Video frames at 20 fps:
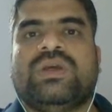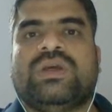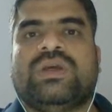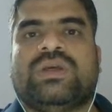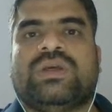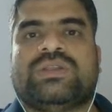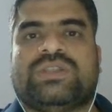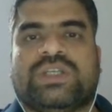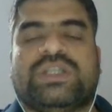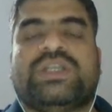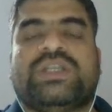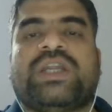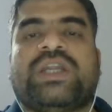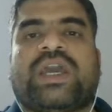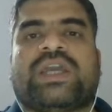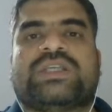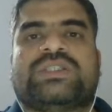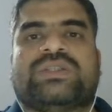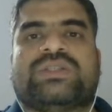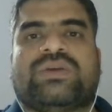
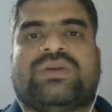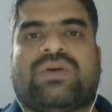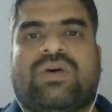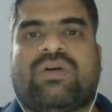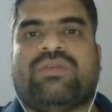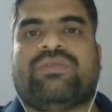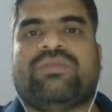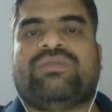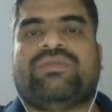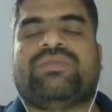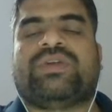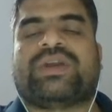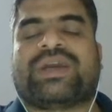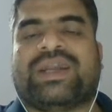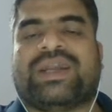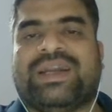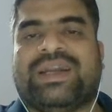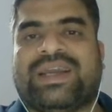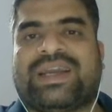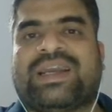syntax of
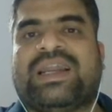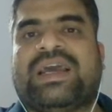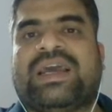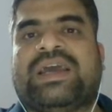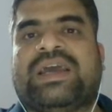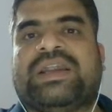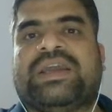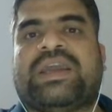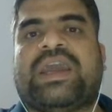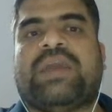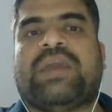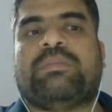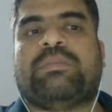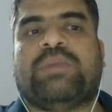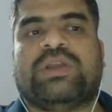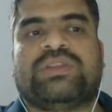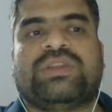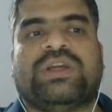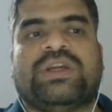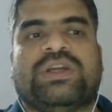declaring a
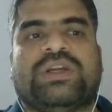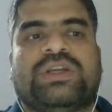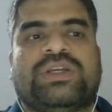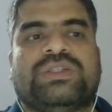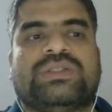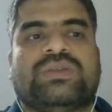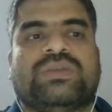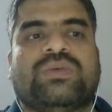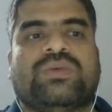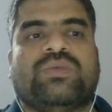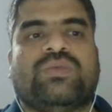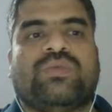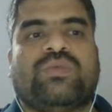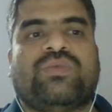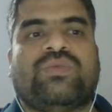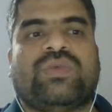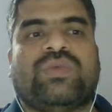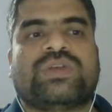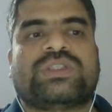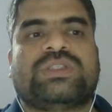method is,
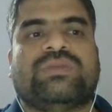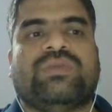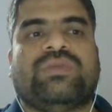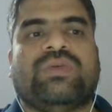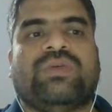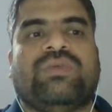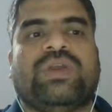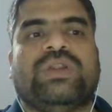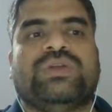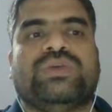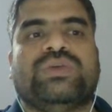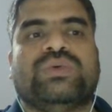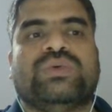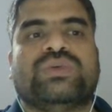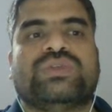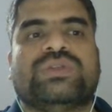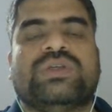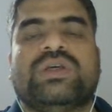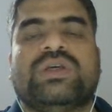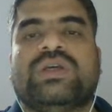first we will
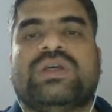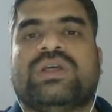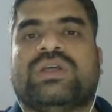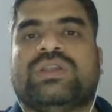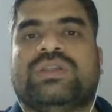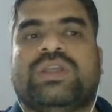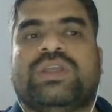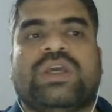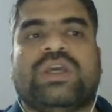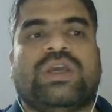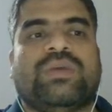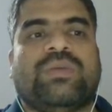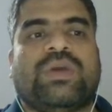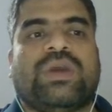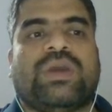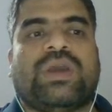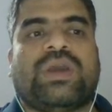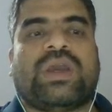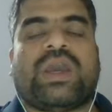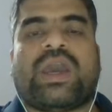use the
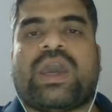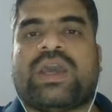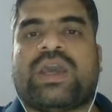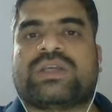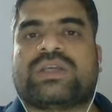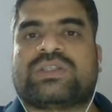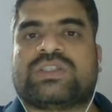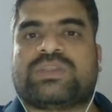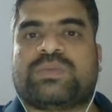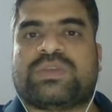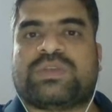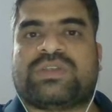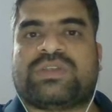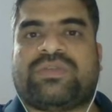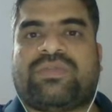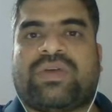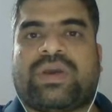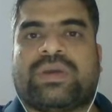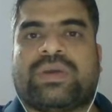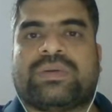access
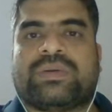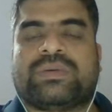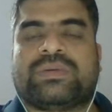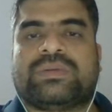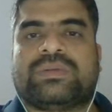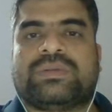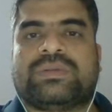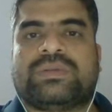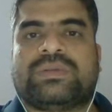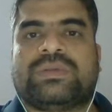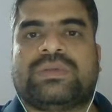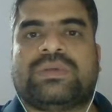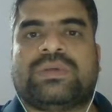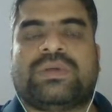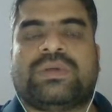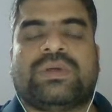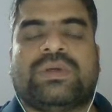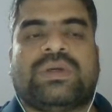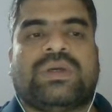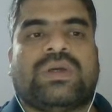specifier.
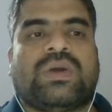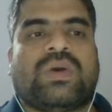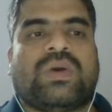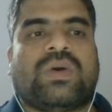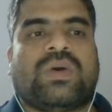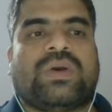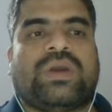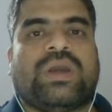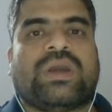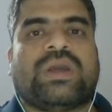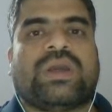Okay,